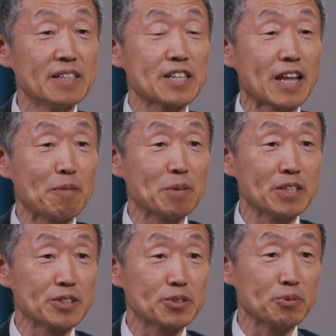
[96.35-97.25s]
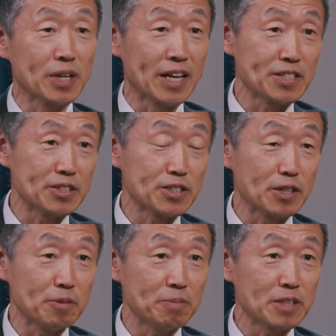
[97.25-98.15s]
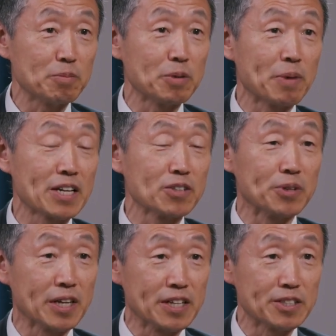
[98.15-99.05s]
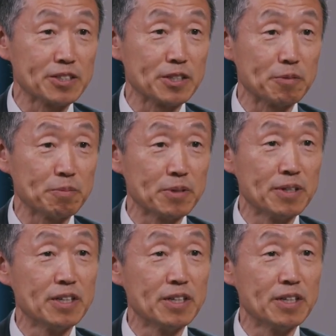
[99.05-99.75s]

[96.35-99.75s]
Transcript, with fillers: established relationship, diplomatic relationship